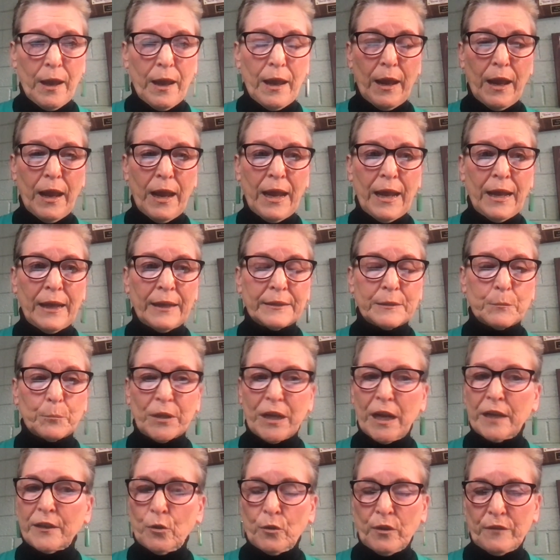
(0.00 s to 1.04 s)
but
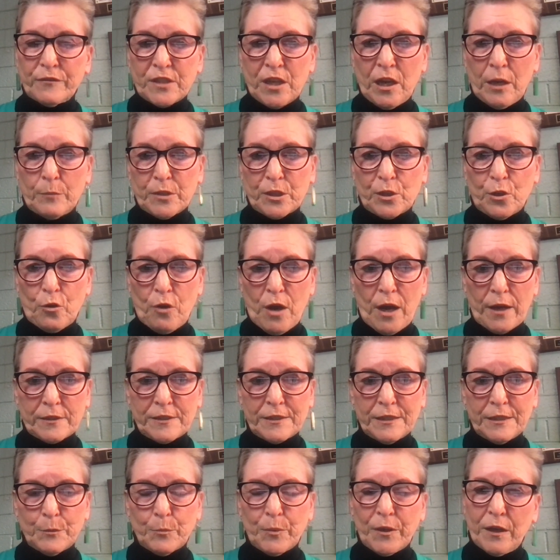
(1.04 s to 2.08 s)
I don't have time to correct
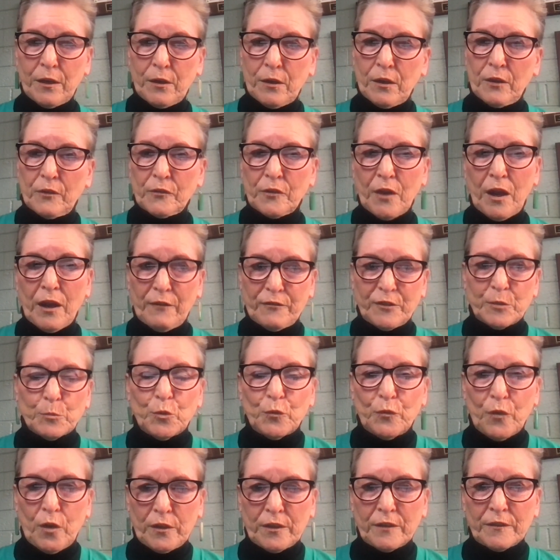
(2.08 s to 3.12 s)
it because I have to move
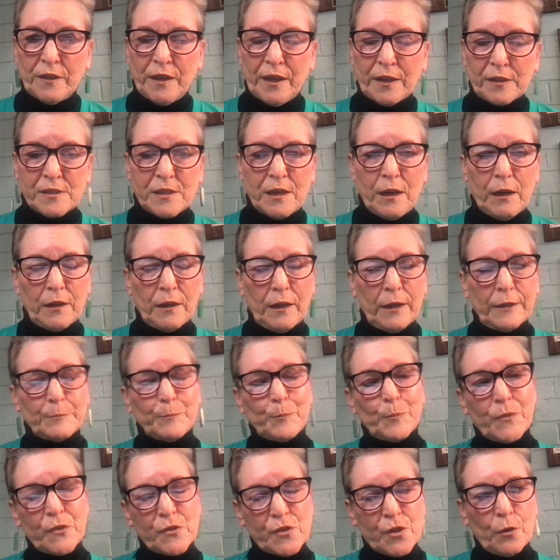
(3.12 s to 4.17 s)
on to the next highlight.
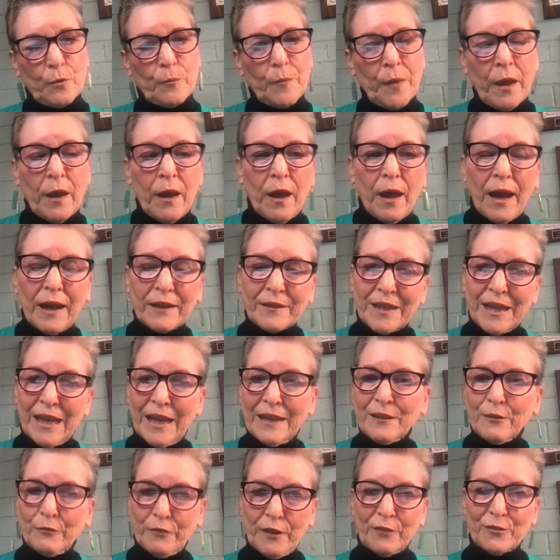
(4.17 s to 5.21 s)
So at the end
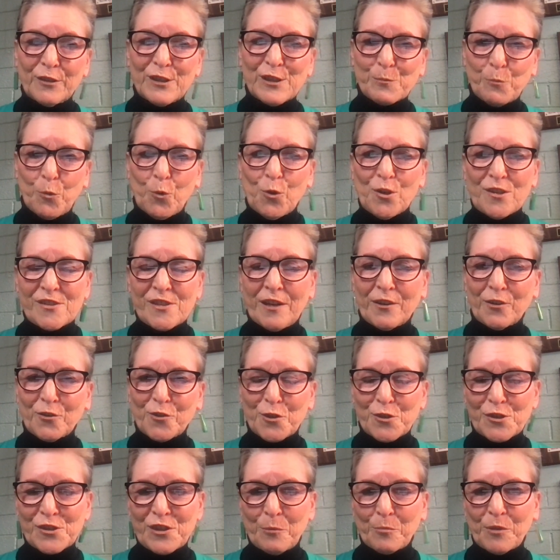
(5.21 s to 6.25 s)
of every sports center,
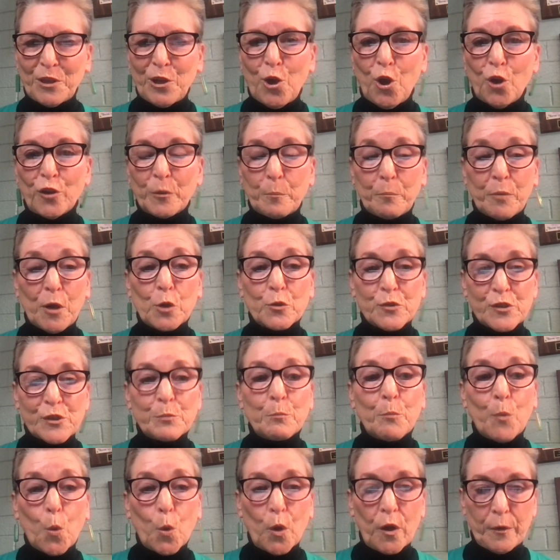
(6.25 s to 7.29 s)
there's something called a
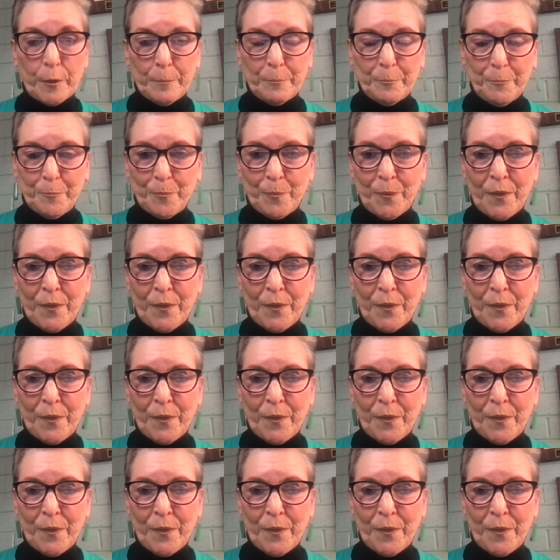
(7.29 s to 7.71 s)
post-mortem.